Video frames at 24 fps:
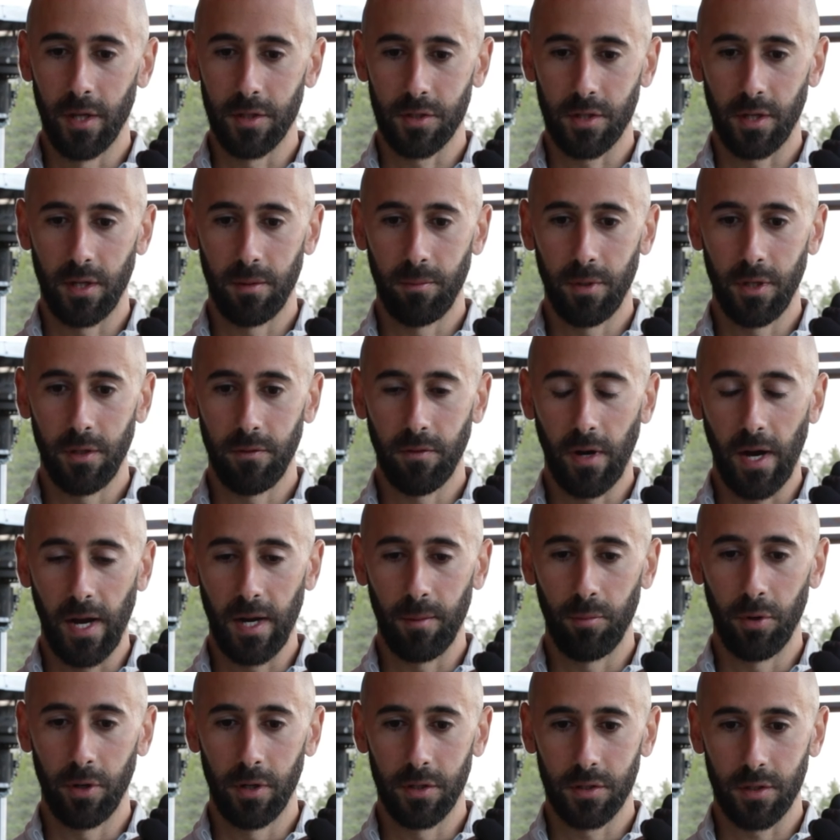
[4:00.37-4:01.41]
it's going to be
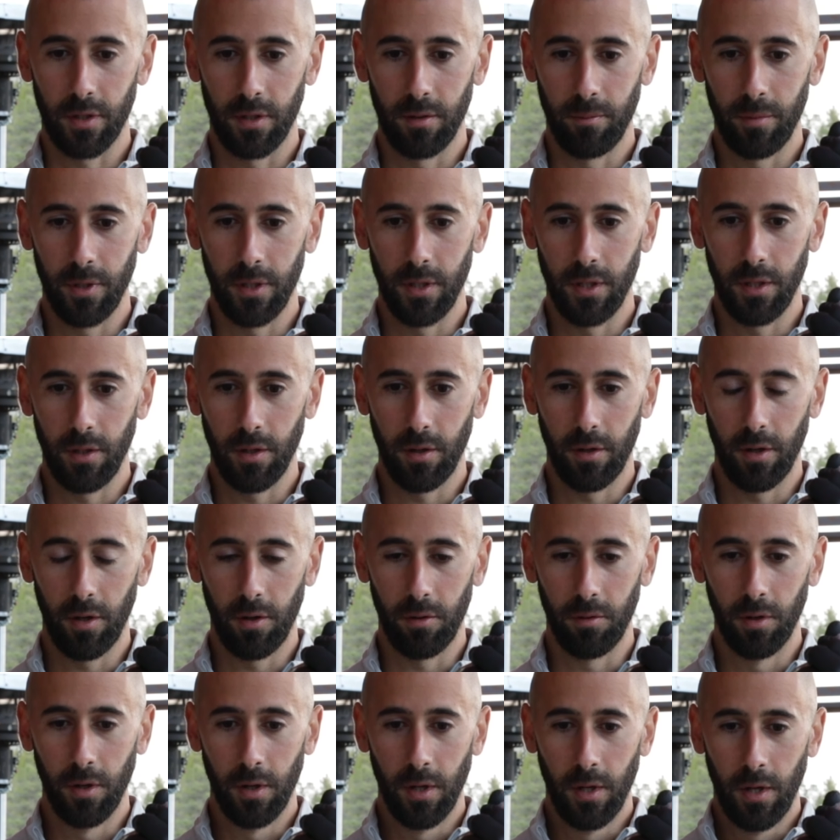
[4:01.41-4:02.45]
vibrant, it's going to be,
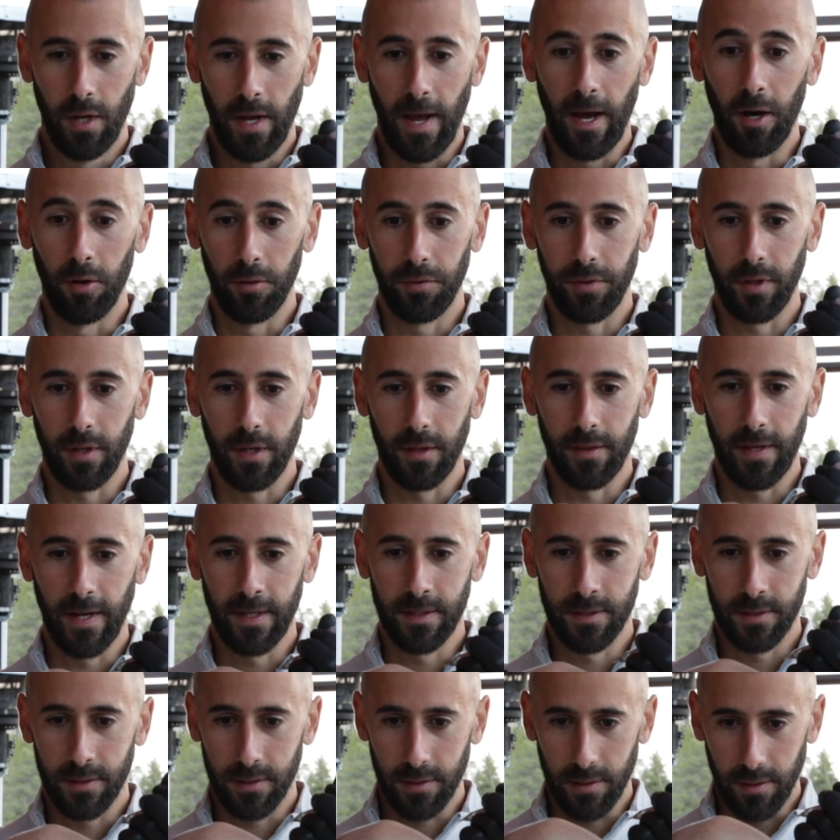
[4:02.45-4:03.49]
healthy, and
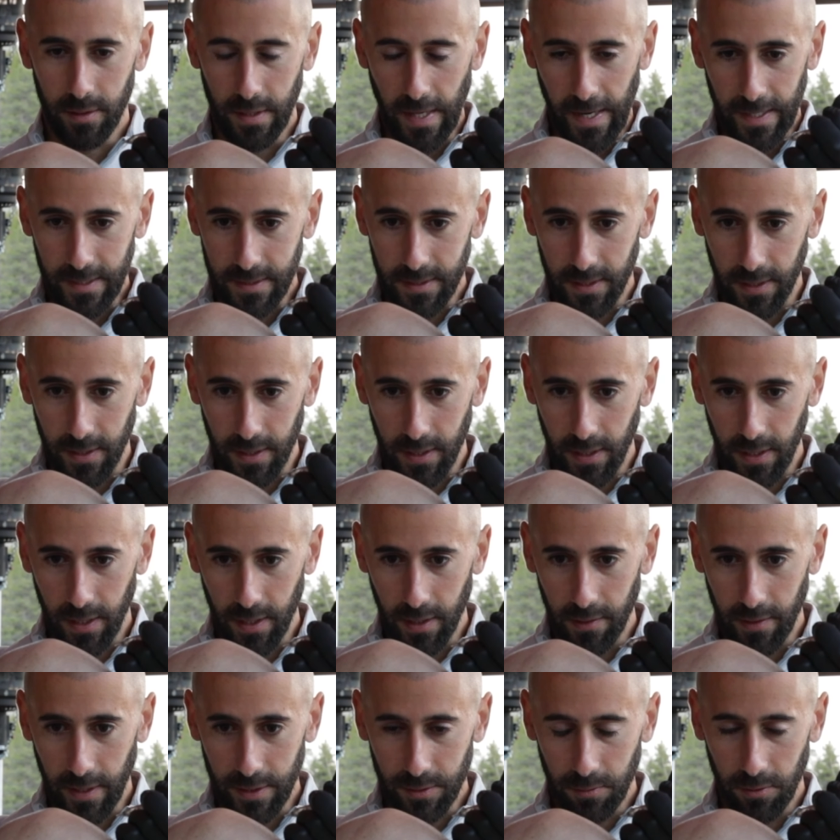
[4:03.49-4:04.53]
that's the
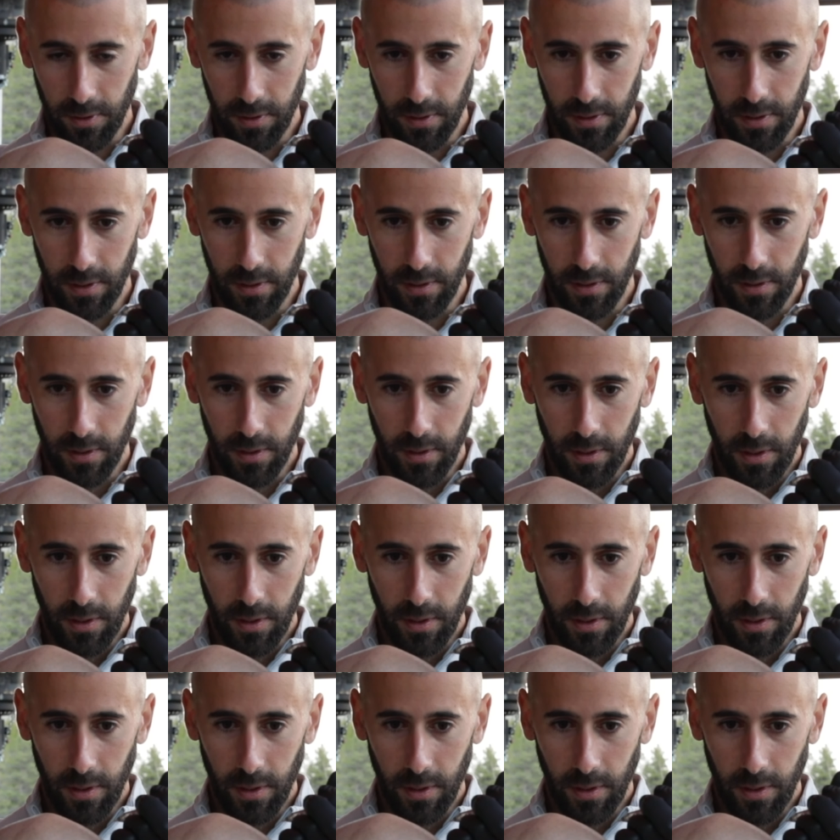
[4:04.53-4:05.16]
key, and that's really